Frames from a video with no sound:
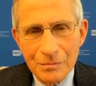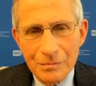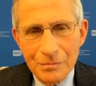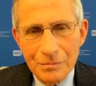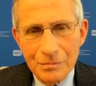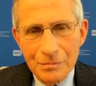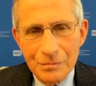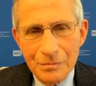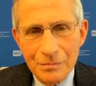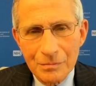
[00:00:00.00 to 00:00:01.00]

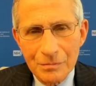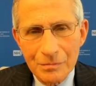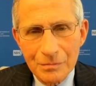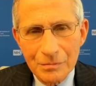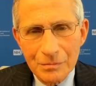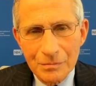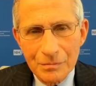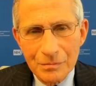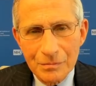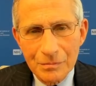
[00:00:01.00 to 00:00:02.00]

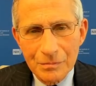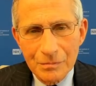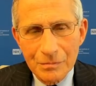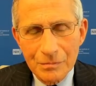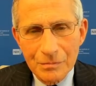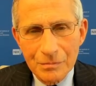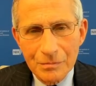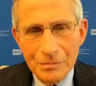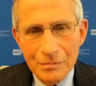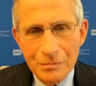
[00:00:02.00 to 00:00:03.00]

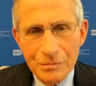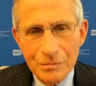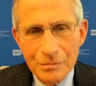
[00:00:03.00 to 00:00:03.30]
The person shown says nothing.